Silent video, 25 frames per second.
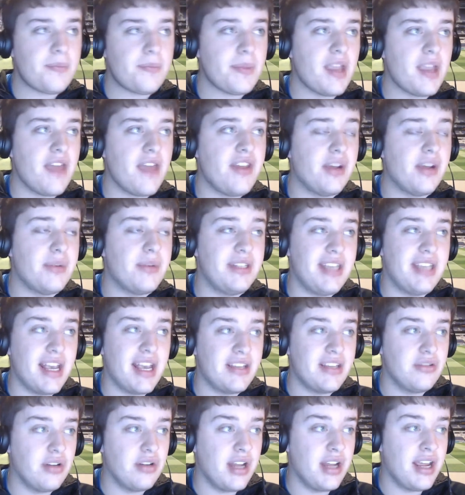I think it was
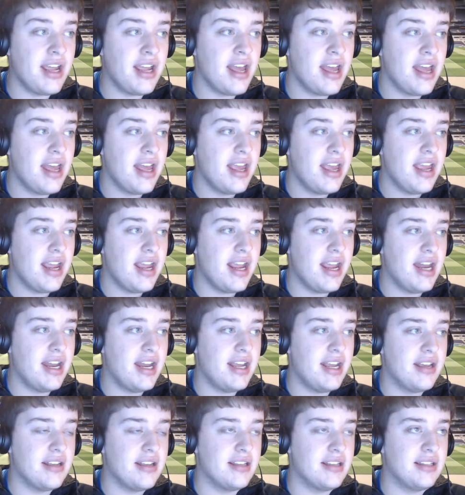yesterday, in
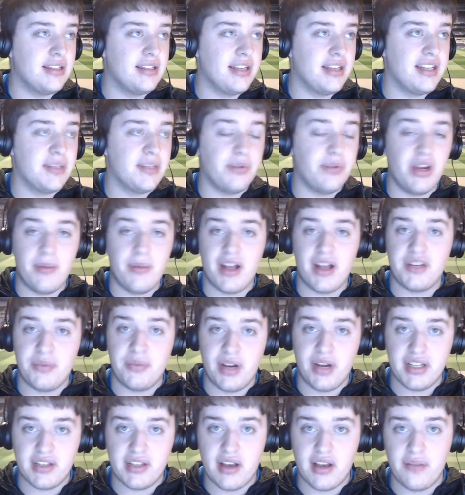his in his pre-match
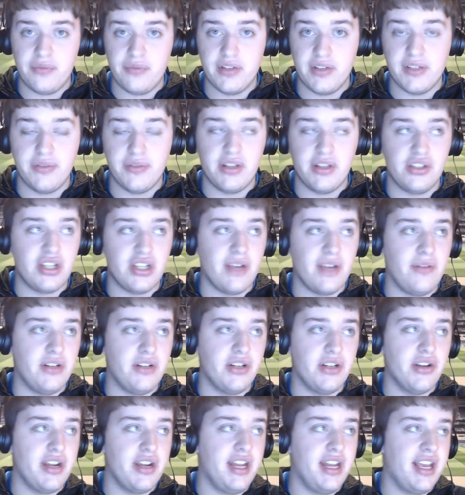press conference for the
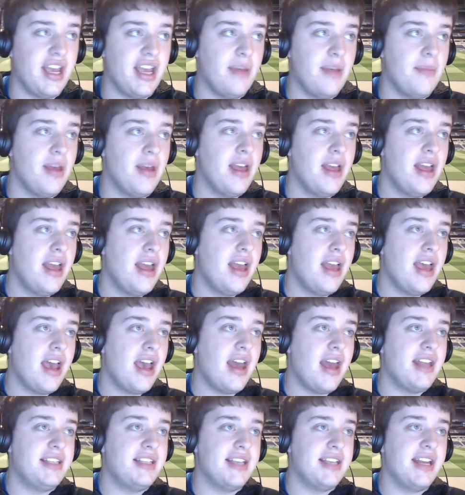Sheffield United game,
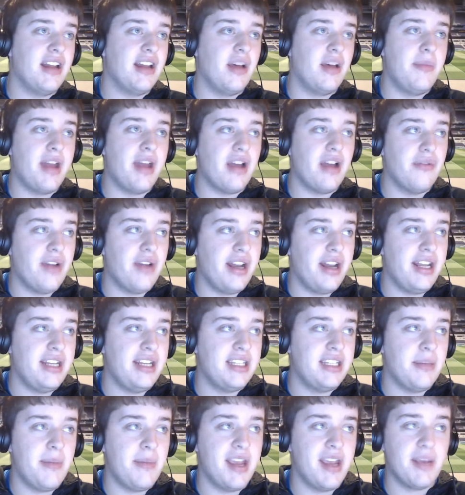and he said, I'm not
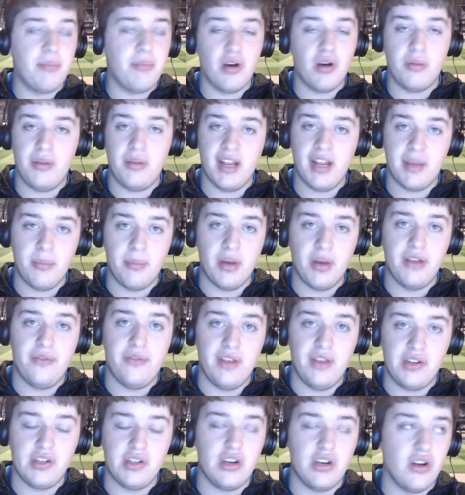ready to make public my
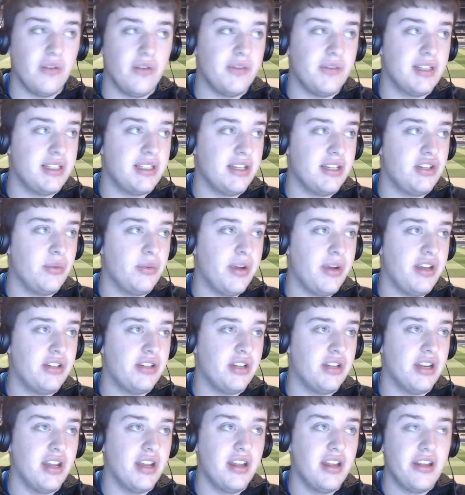vision of the
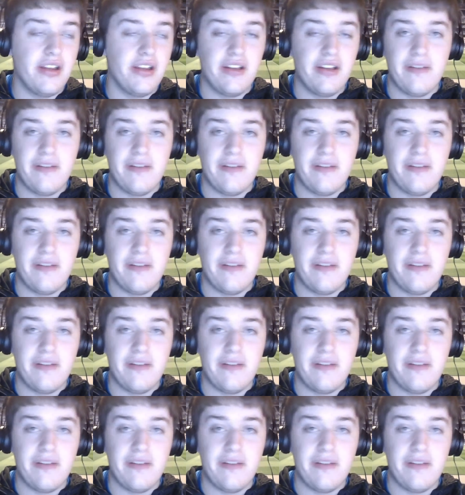situation.